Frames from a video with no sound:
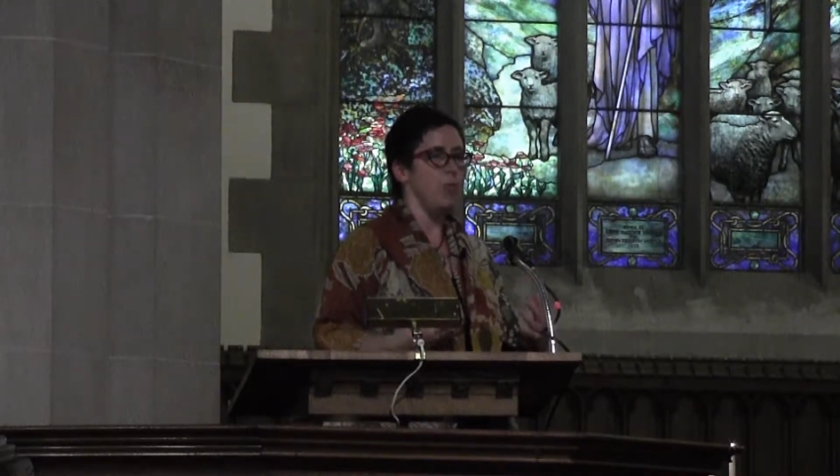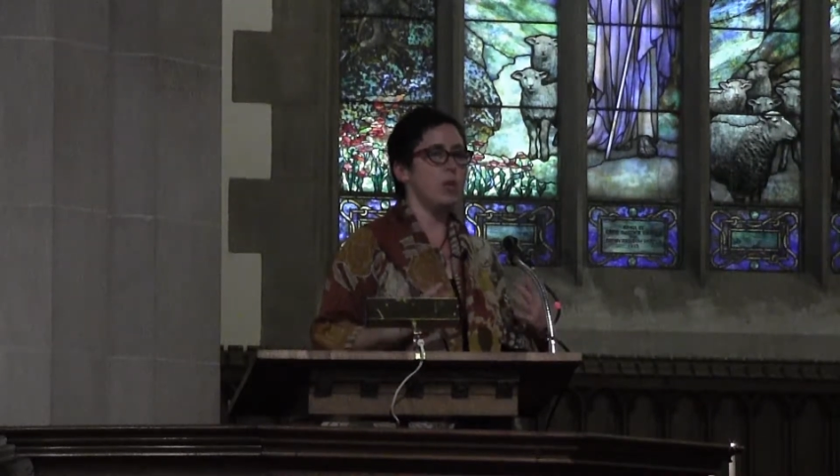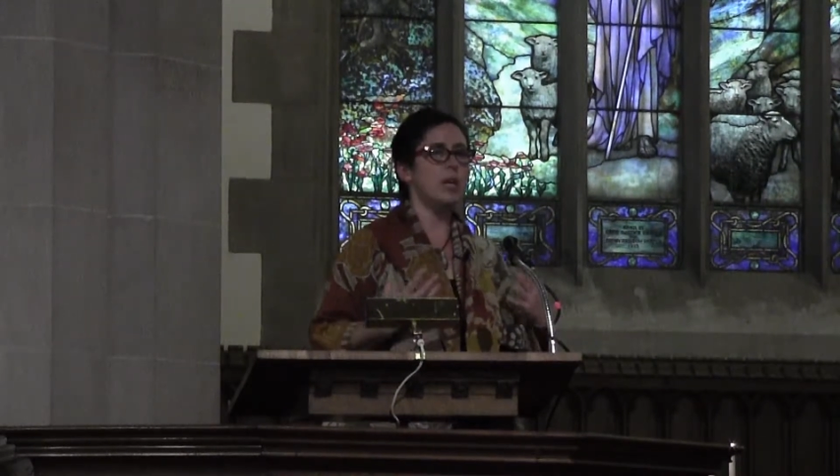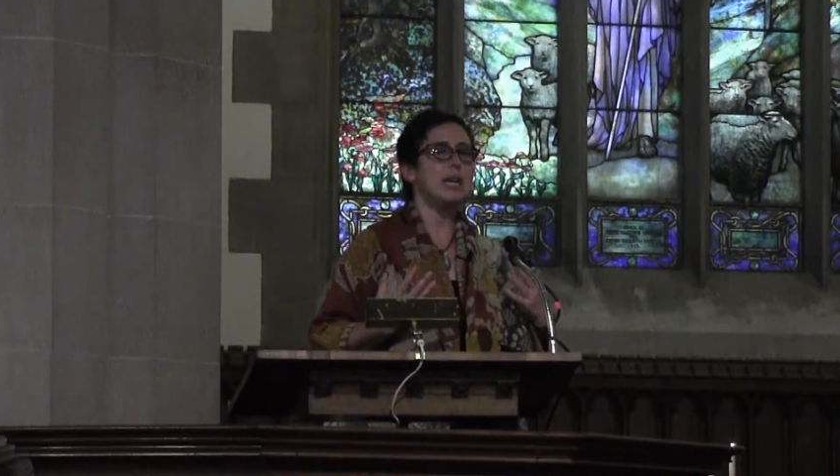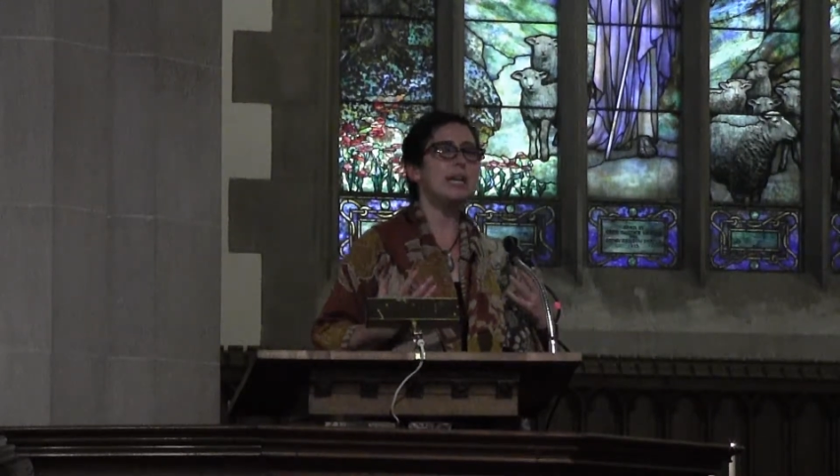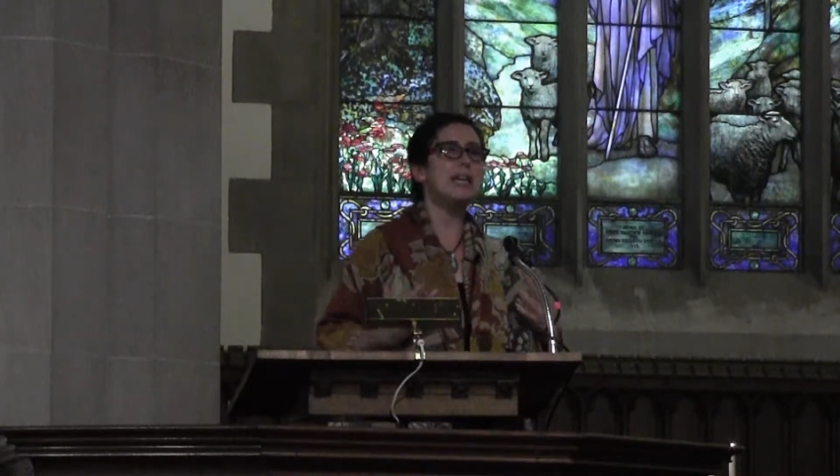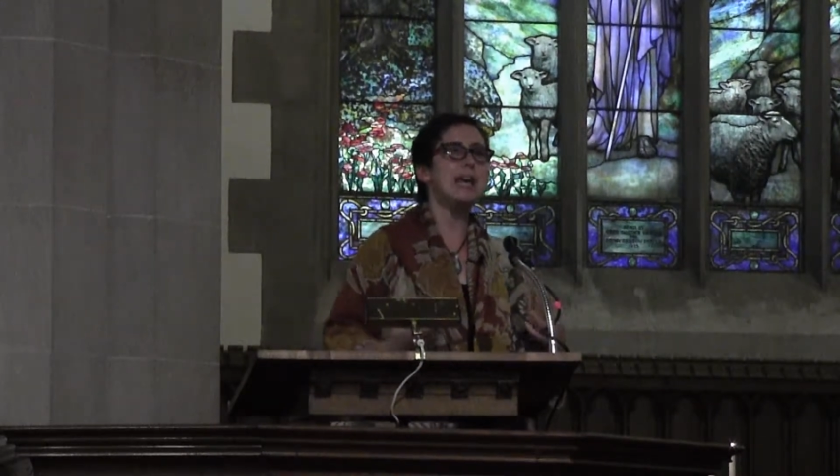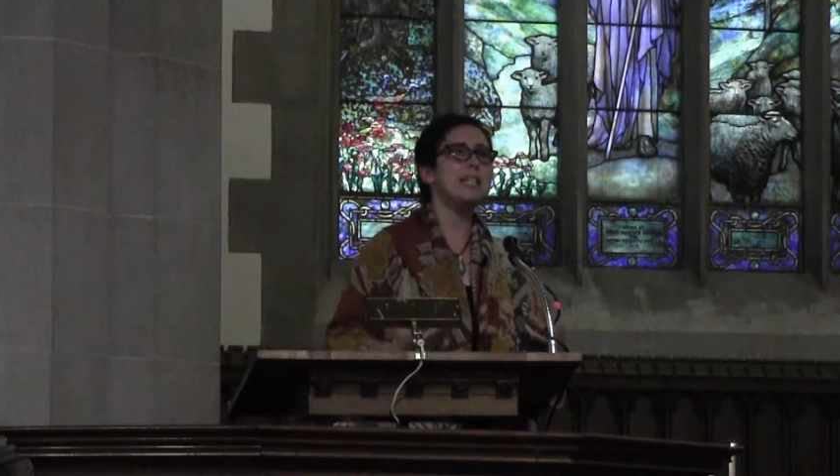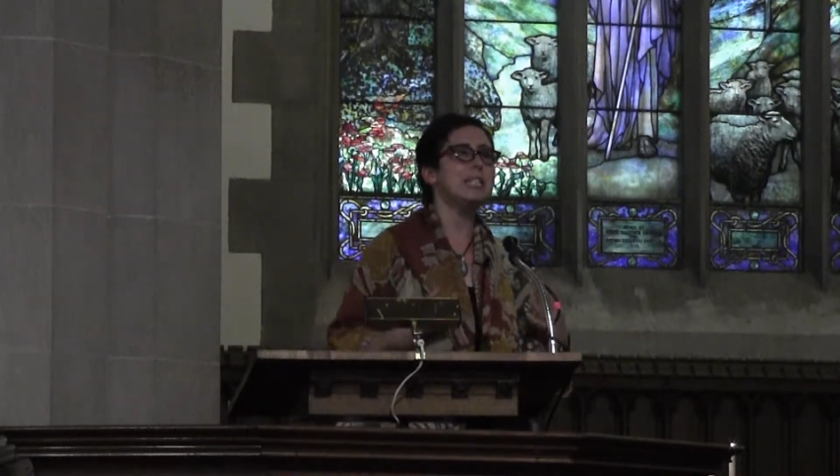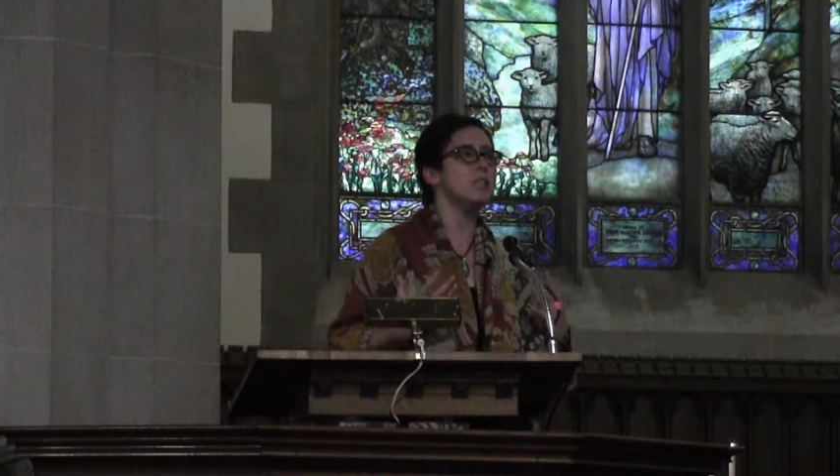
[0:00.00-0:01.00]
We're going to
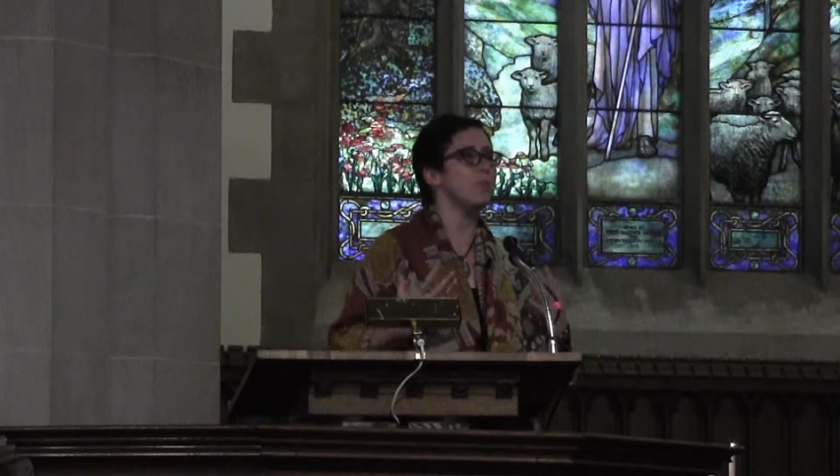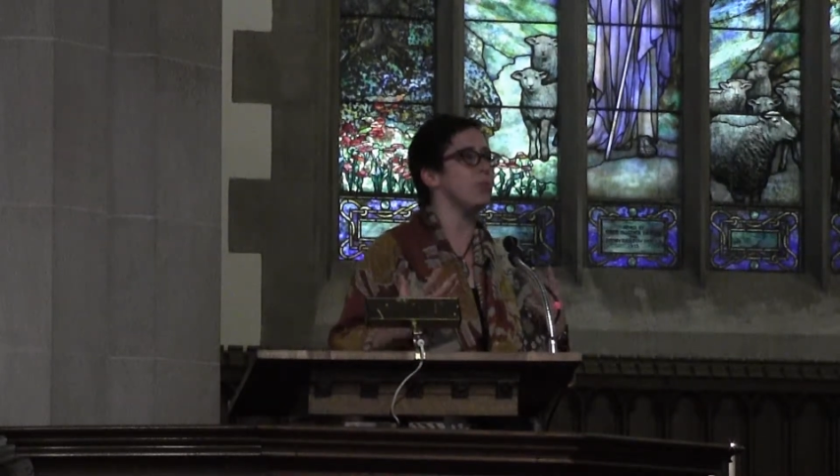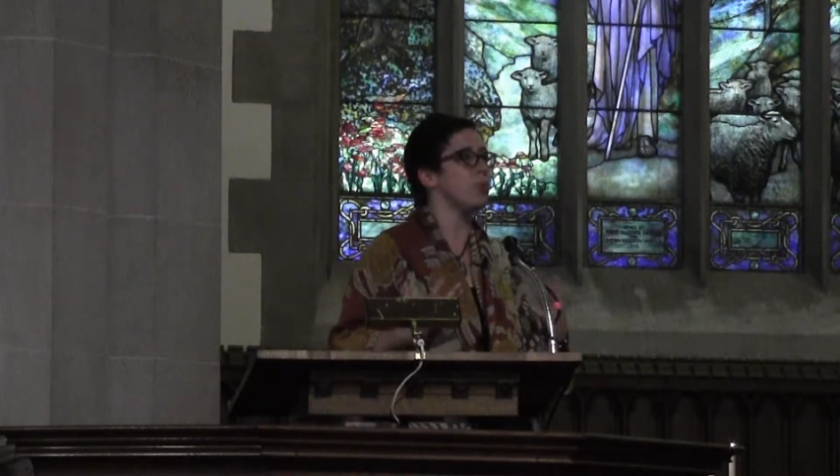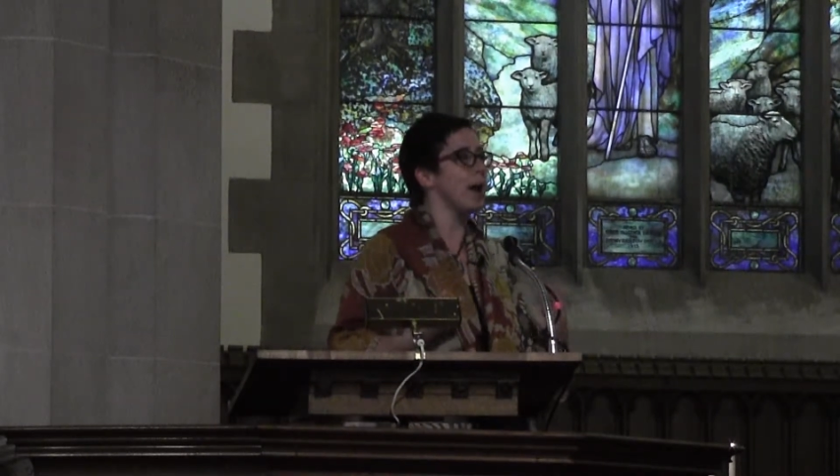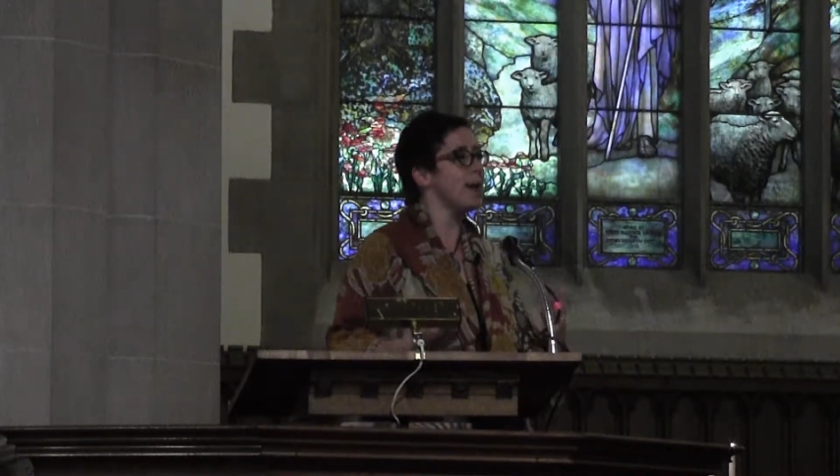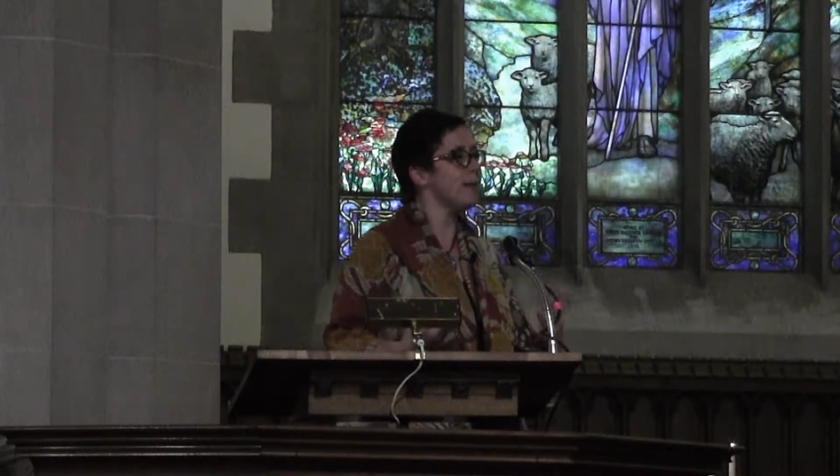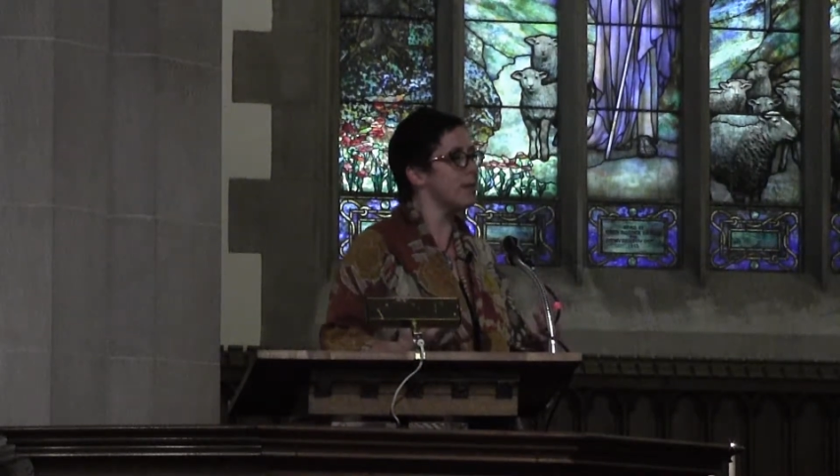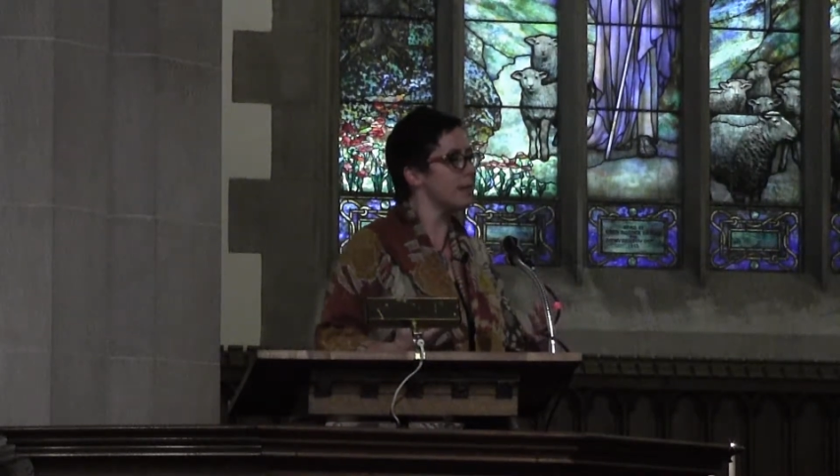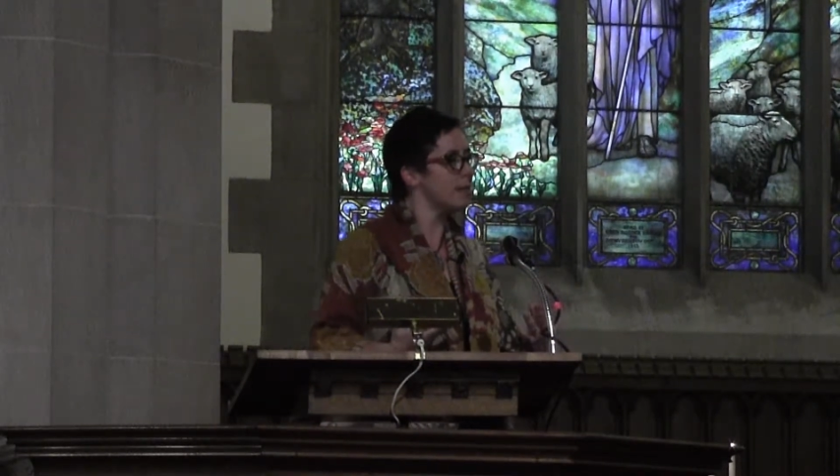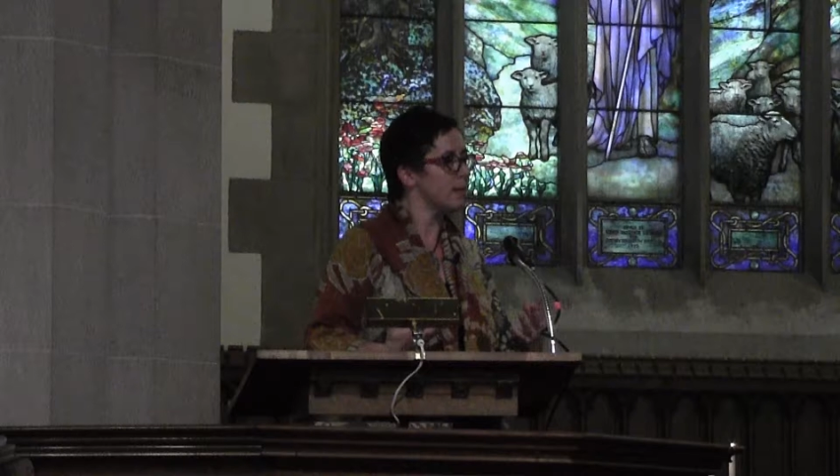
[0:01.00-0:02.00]
connect it to
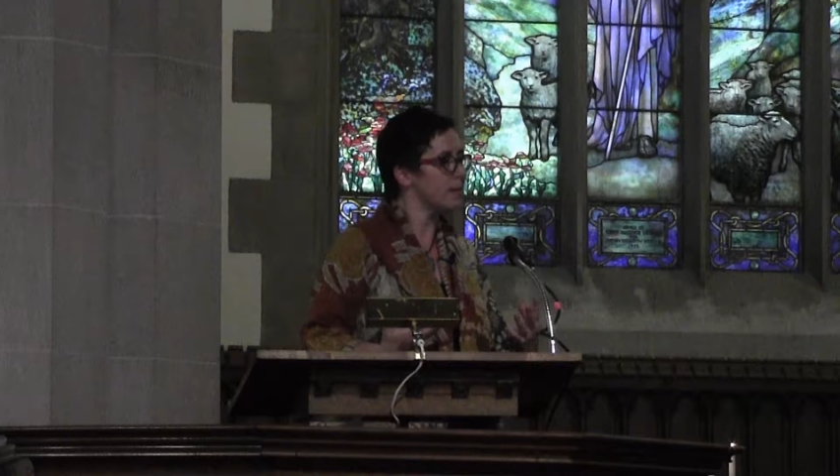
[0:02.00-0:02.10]
breath.